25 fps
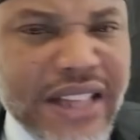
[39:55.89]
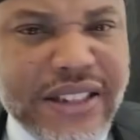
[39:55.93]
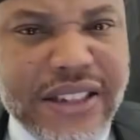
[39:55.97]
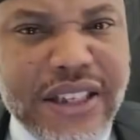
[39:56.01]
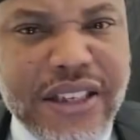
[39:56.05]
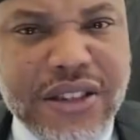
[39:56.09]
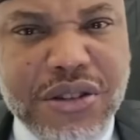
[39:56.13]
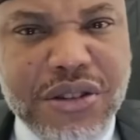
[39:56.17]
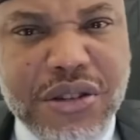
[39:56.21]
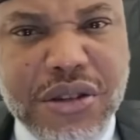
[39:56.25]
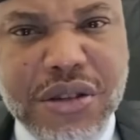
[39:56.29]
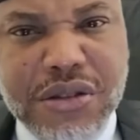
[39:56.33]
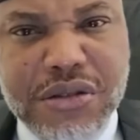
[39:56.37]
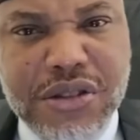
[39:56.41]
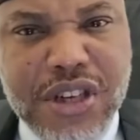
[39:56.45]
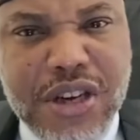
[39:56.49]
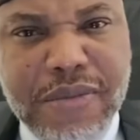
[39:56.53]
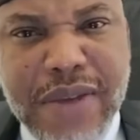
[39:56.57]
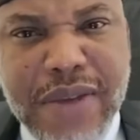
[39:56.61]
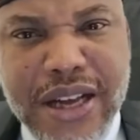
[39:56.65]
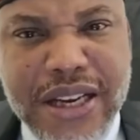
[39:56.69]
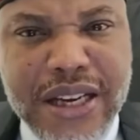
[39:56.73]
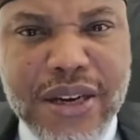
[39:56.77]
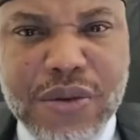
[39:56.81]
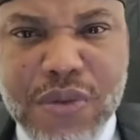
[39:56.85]
asking you
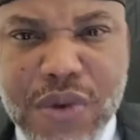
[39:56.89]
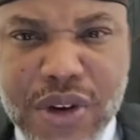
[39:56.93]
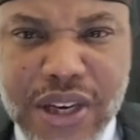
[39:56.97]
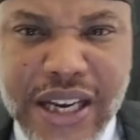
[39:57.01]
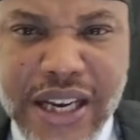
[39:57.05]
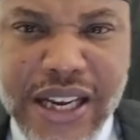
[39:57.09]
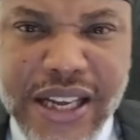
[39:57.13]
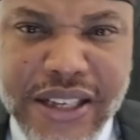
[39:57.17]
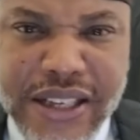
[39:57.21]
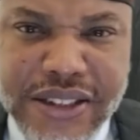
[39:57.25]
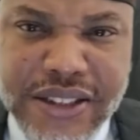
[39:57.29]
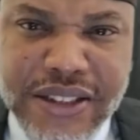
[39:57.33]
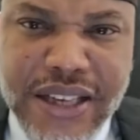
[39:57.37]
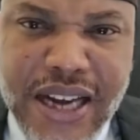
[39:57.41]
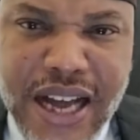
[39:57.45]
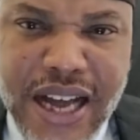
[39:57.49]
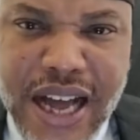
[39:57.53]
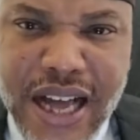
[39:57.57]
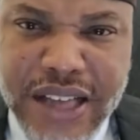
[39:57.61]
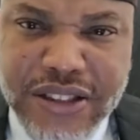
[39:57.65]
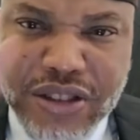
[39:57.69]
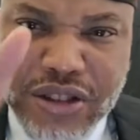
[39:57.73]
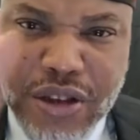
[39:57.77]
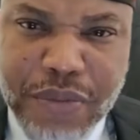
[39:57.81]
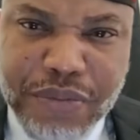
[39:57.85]
to remain in one Nigeria
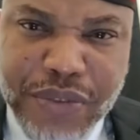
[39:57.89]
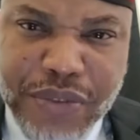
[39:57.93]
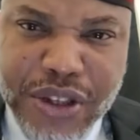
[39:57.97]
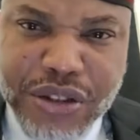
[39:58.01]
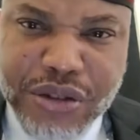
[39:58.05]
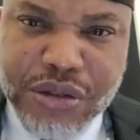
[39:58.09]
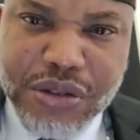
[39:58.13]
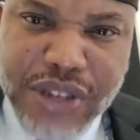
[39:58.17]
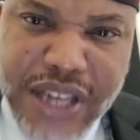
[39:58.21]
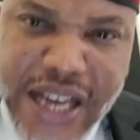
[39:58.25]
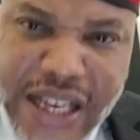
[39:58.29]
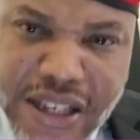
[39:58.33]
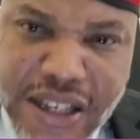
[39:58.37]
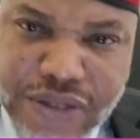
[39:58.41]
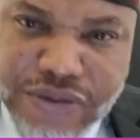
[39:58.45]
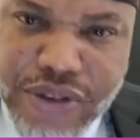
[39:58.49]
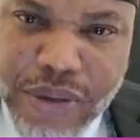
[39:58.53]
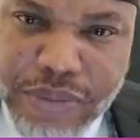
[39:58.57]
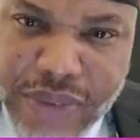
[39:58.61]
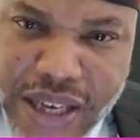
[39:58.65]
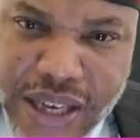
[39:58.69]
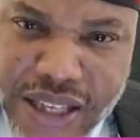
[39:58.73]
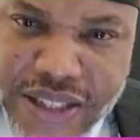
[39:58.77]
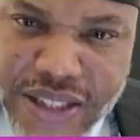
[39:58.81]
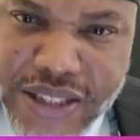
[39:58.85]
has something to gain
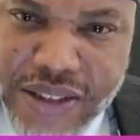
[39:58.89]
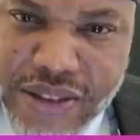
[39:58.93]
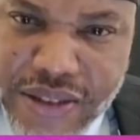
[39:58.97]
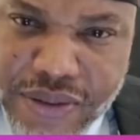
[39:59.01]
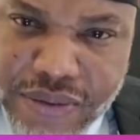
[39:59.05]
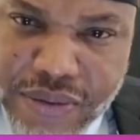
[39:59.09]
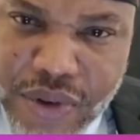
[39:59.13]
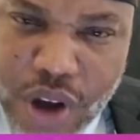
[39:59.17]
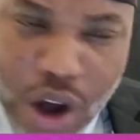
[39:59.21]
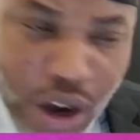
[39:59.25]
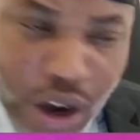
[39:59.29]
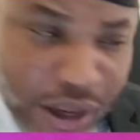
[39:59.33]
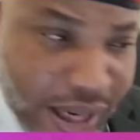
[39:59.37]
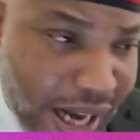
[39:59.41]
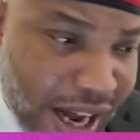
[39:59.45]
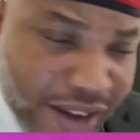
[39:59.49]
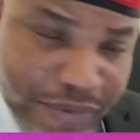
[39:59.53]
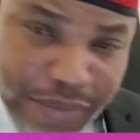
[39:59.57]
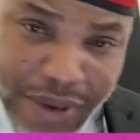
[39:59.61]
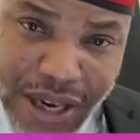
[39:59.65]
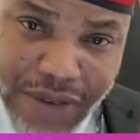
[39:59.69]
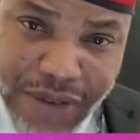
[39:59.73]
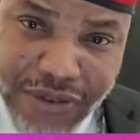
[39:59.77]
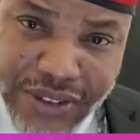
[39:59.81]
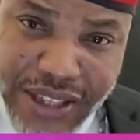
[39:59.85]
from Nigeria, or they
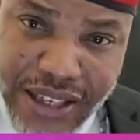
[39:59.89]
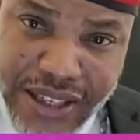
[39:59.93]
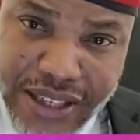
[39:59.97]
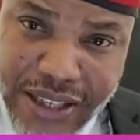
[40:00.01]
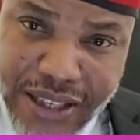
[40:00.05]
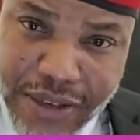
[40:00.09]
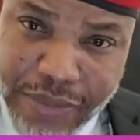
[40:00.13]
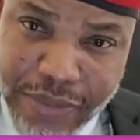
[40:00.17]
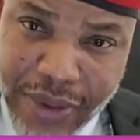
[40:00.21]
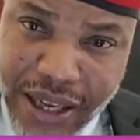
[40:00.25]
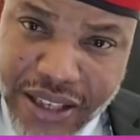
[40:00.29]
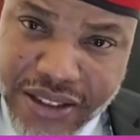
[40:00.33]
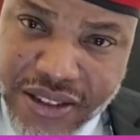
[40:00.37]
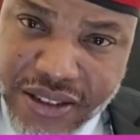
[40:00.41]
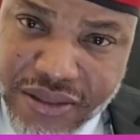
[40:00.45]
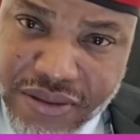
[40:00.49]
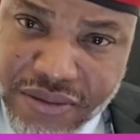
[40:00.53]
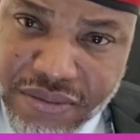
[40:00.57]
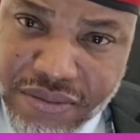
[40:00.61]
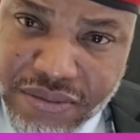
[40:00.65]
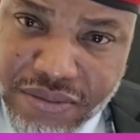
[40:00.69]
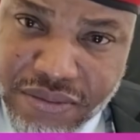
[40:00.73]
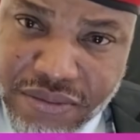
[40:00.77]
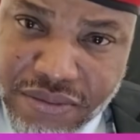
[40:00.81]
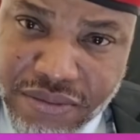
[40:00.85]
have benefited in the
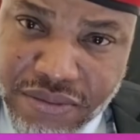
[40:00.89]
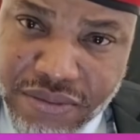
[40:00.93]
past?